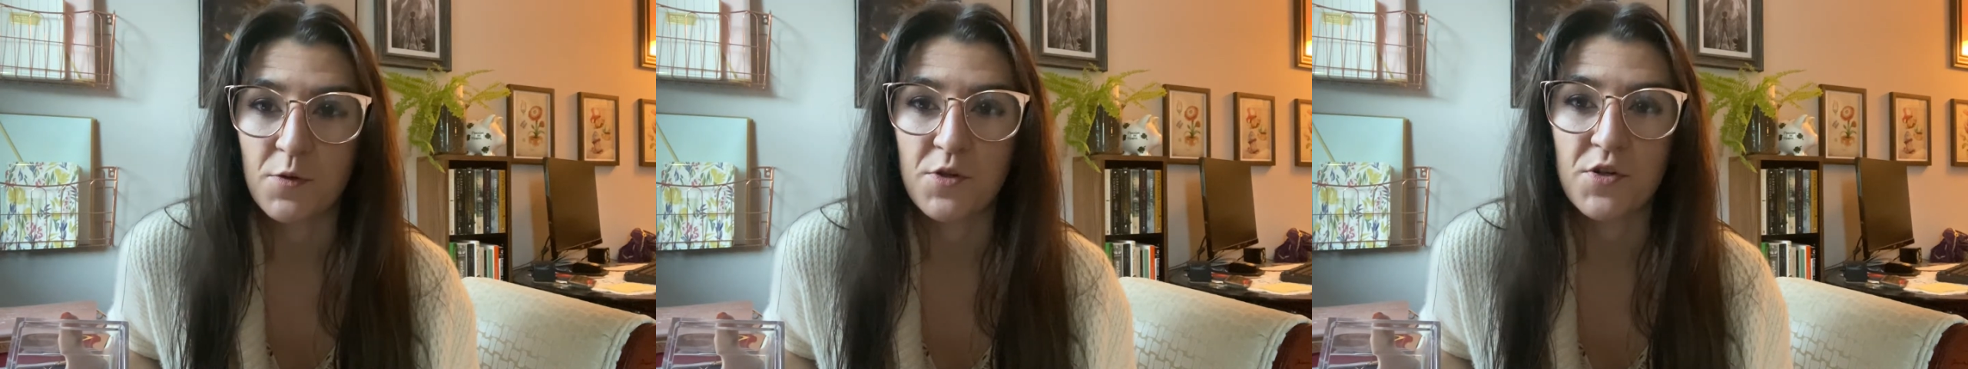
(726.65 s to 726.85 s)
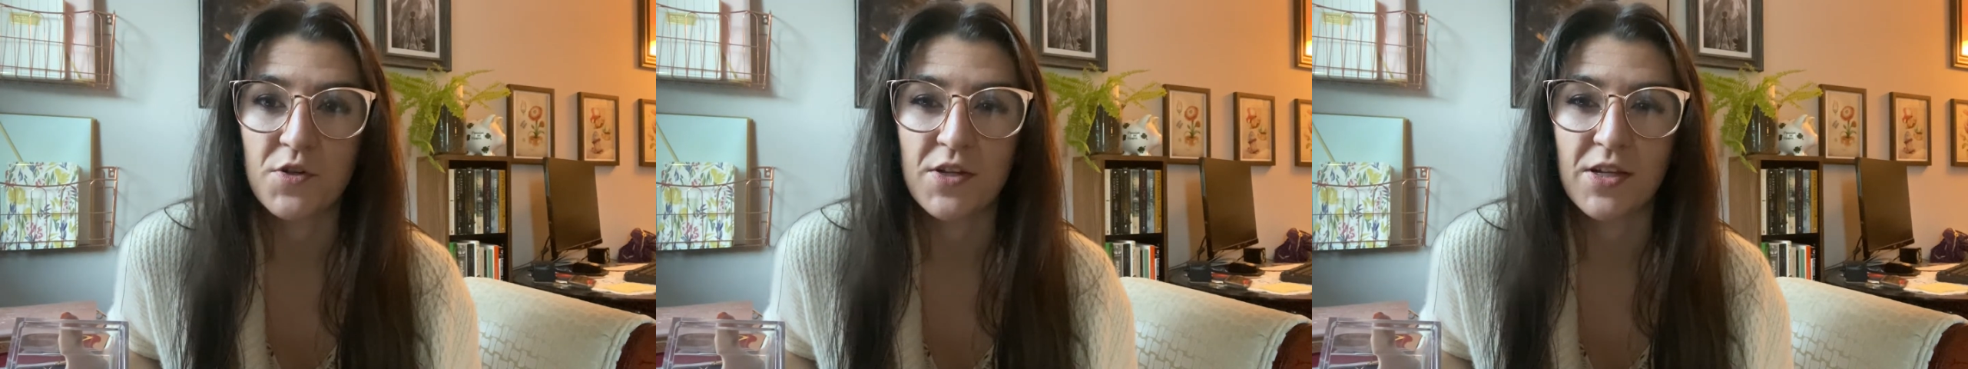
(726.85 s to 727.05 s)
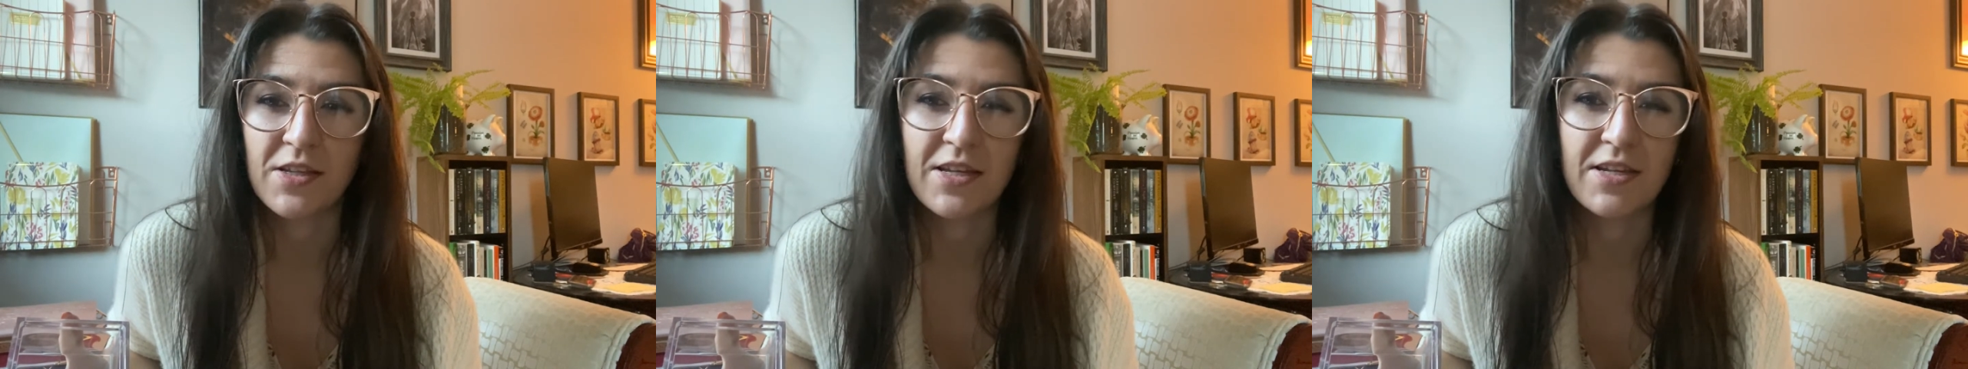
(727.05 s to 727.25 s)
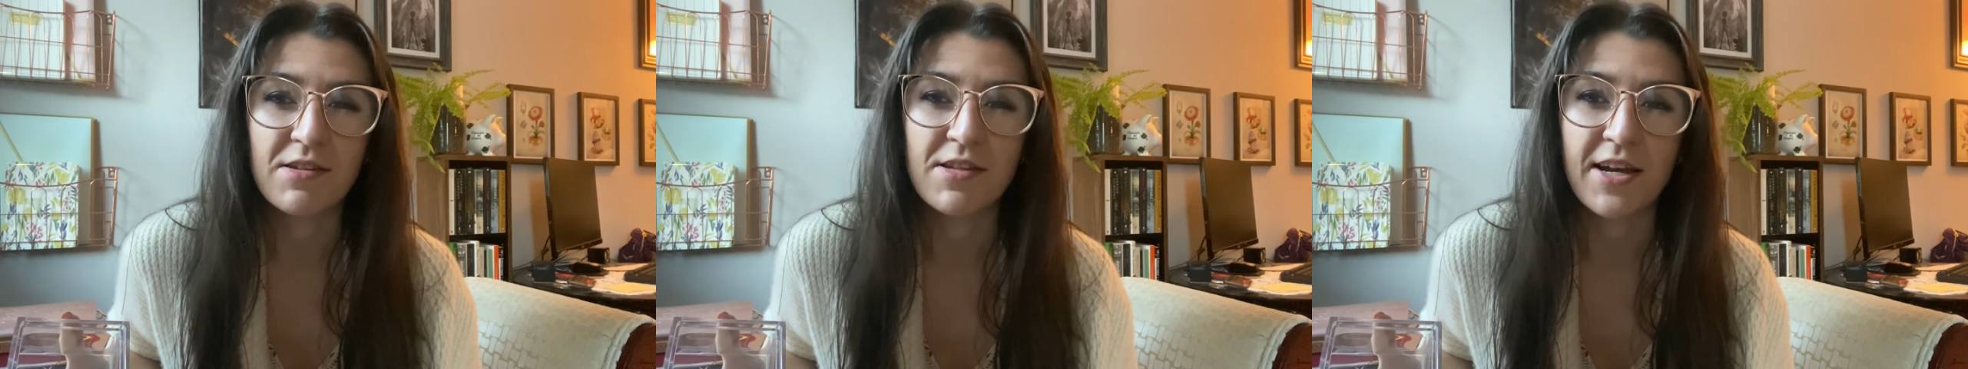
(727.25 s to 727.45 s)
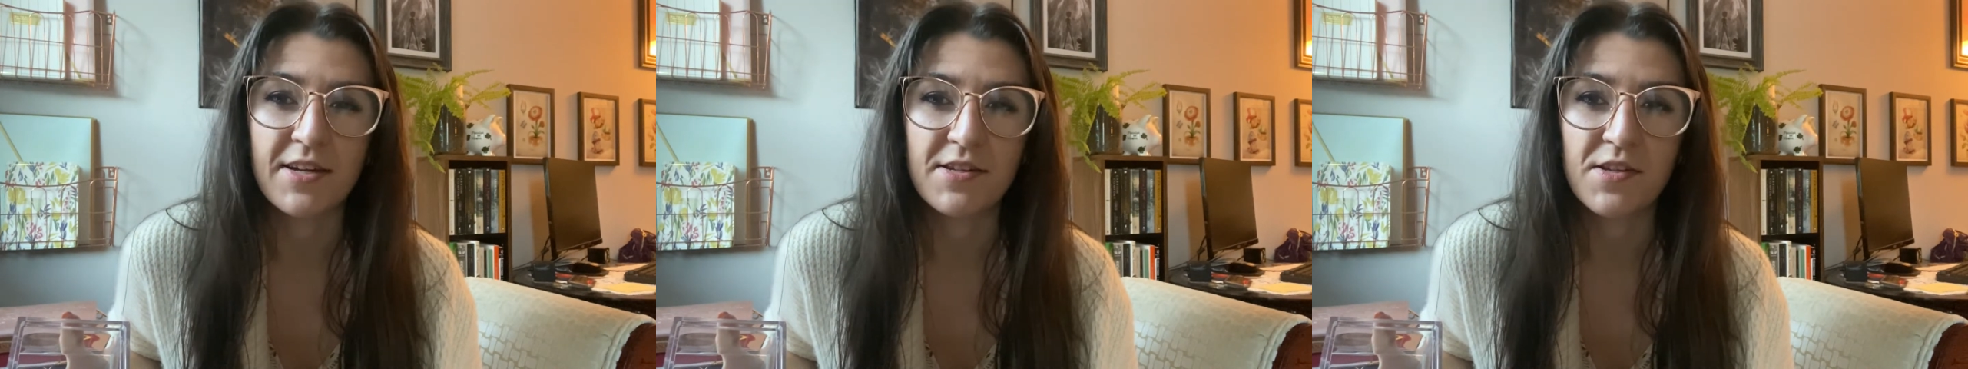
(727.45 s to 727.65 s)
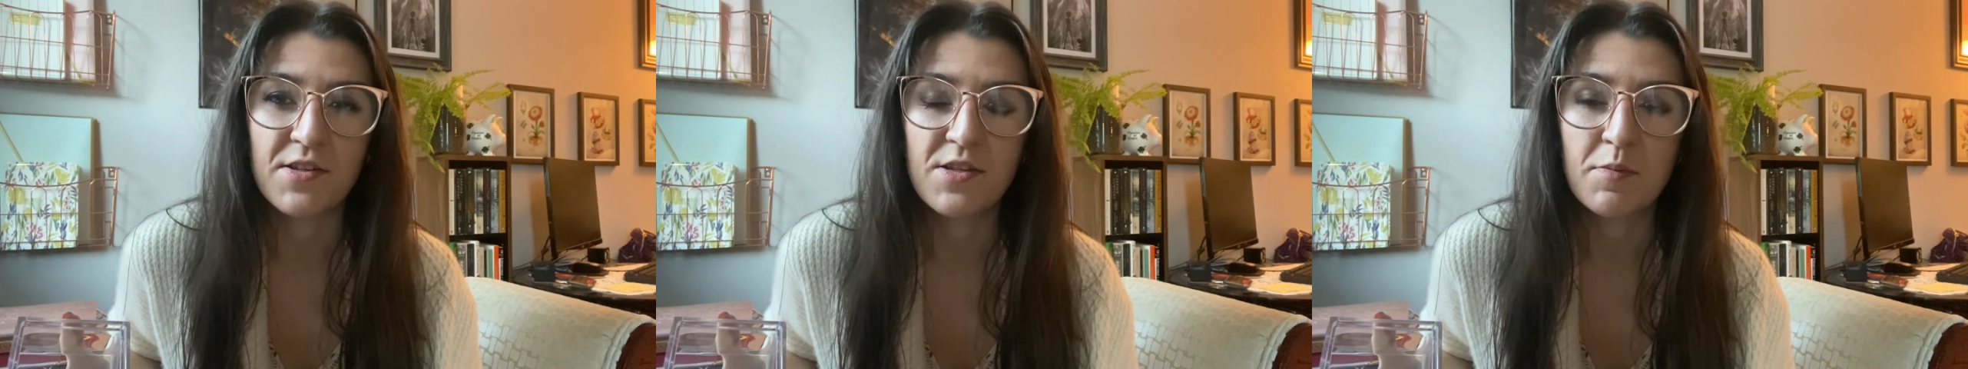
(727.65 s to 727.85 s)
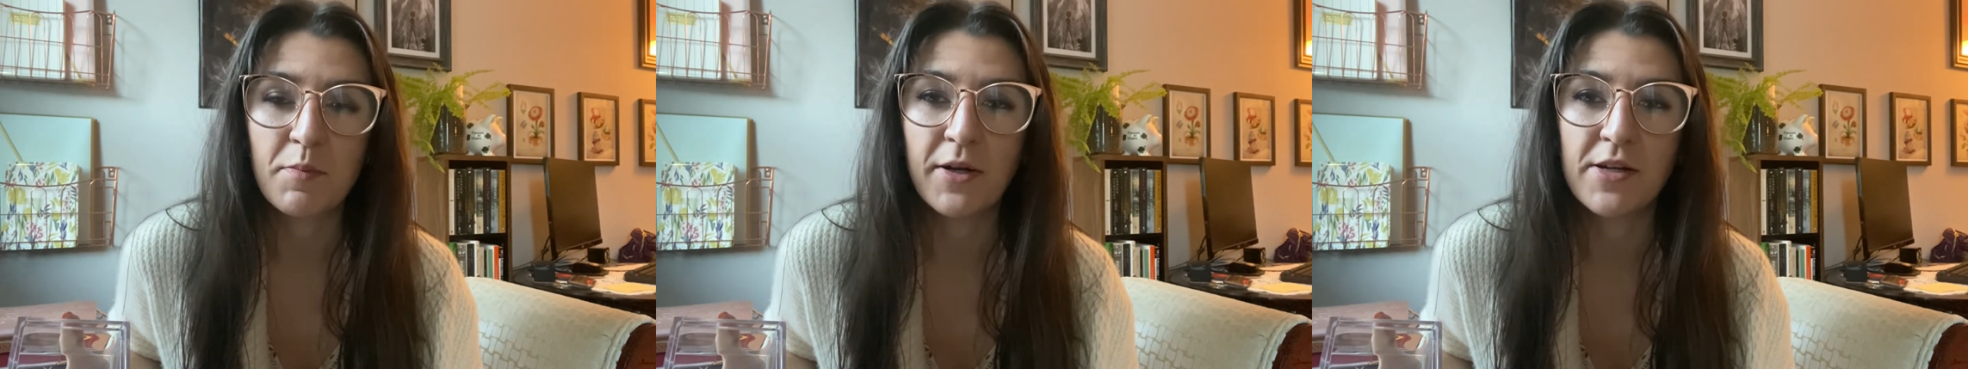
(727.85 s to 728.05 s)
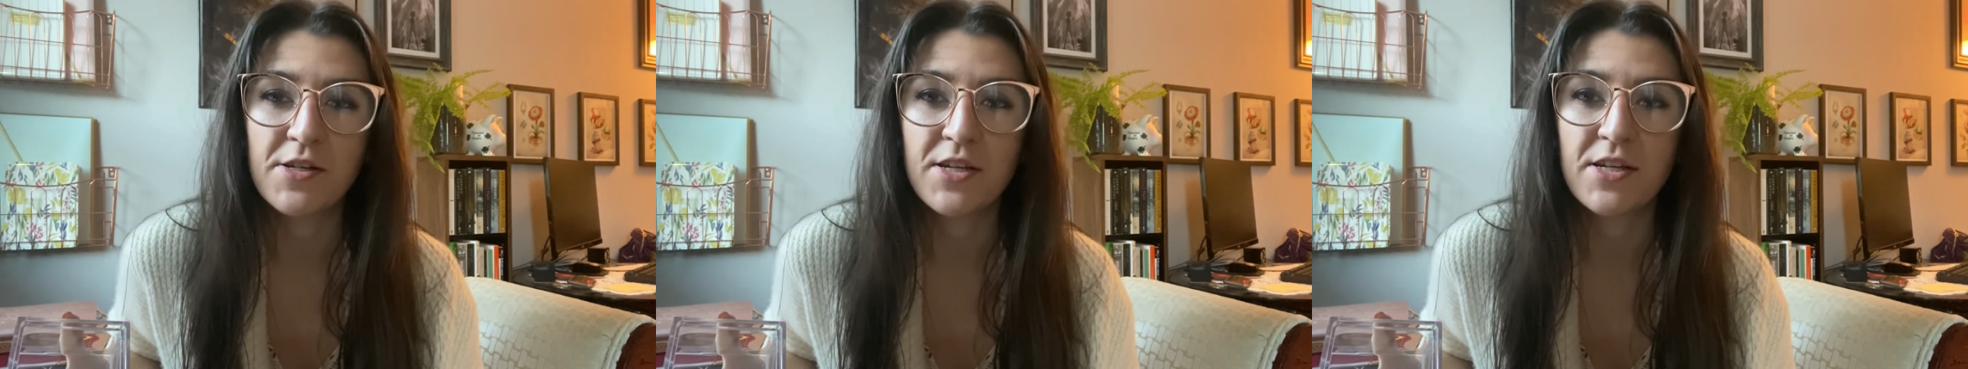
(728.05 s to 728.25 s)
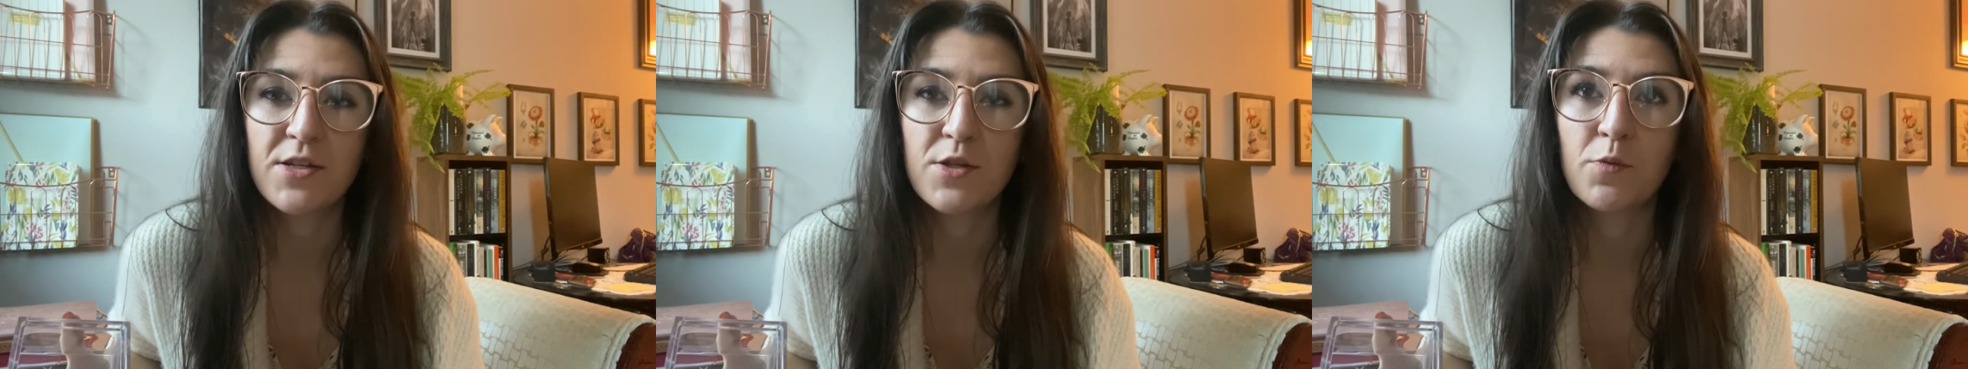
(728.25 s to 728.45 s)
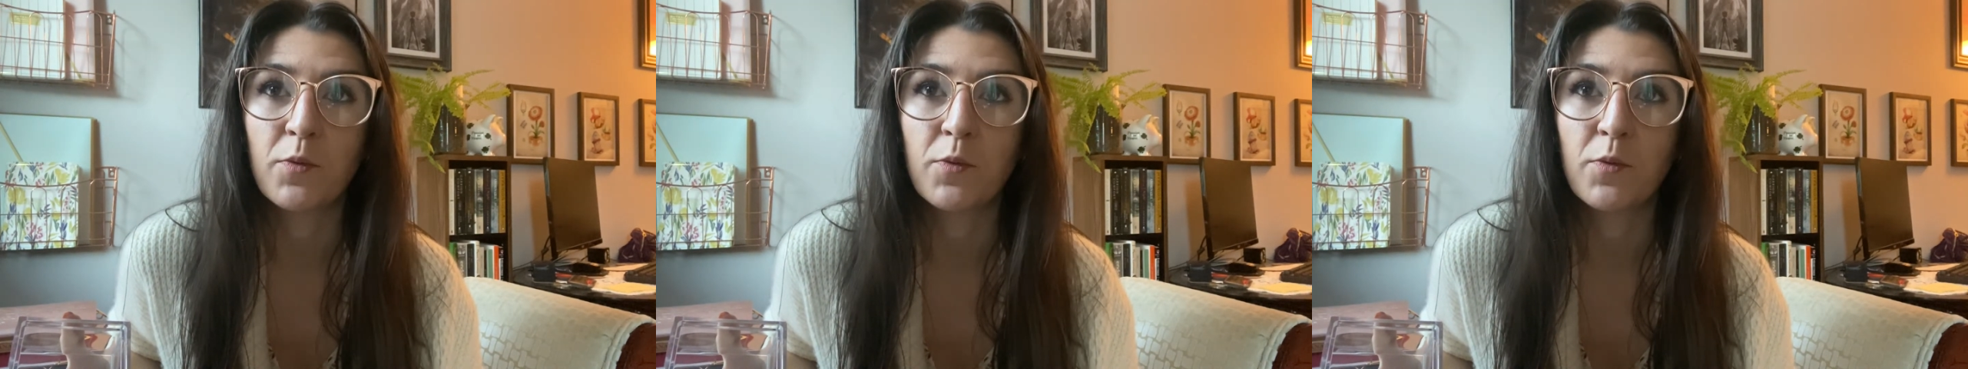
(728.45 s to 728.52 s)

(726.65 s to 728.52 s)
which is like The Assassin's Apprentice,